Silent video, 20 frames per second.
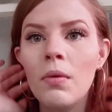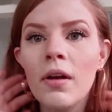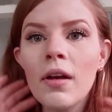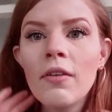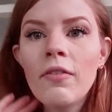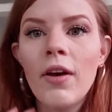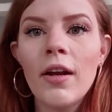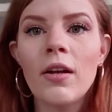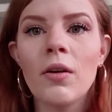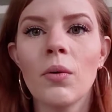
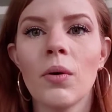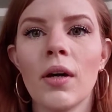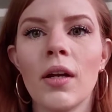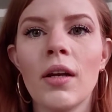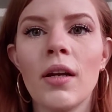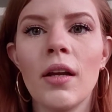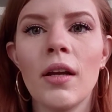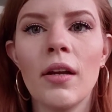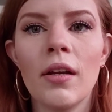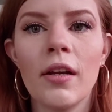If
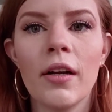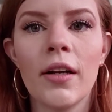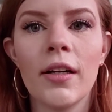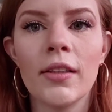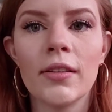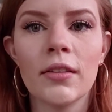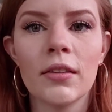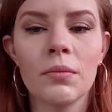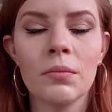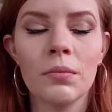anyone in here
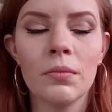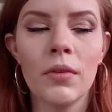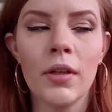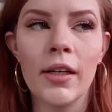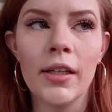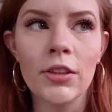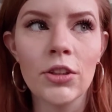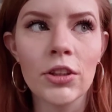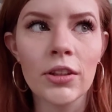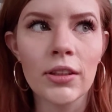is
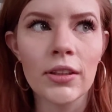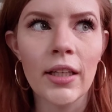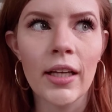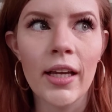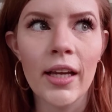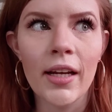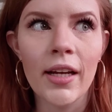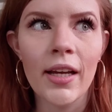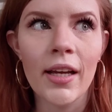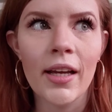
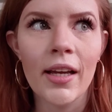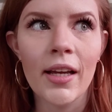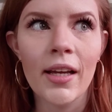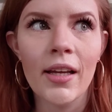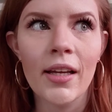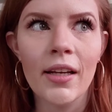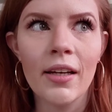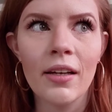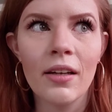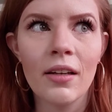interested
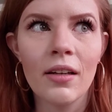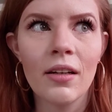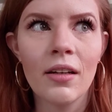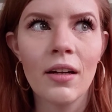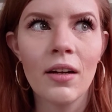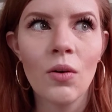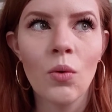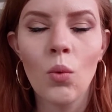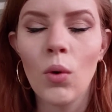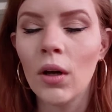in
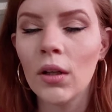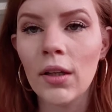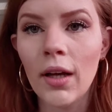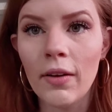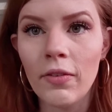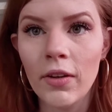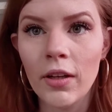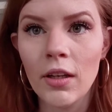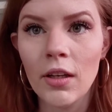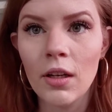what
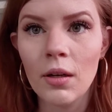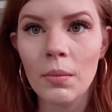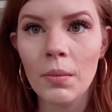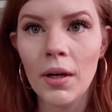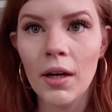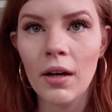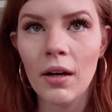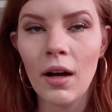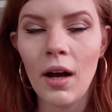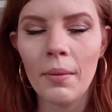life in
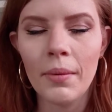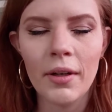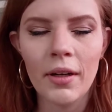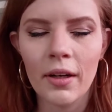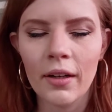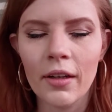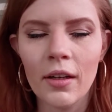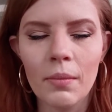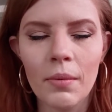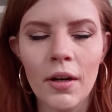Cuba, I mean
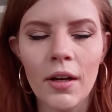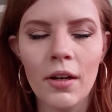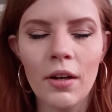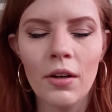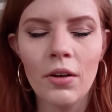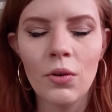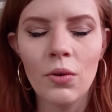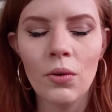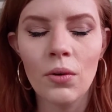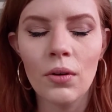not Cuba,
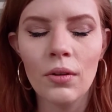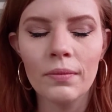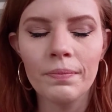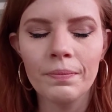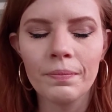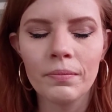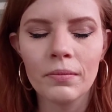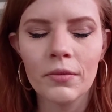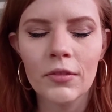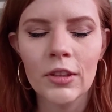
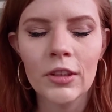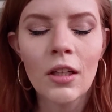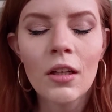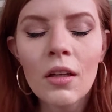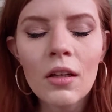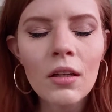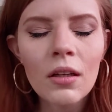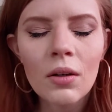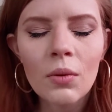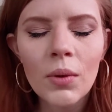
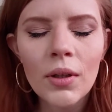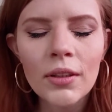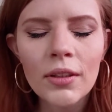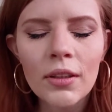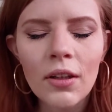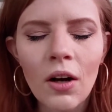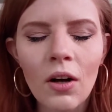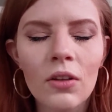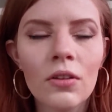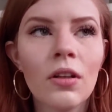what is
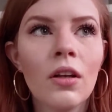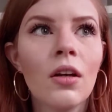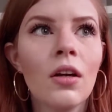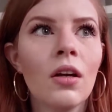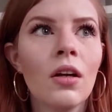it called?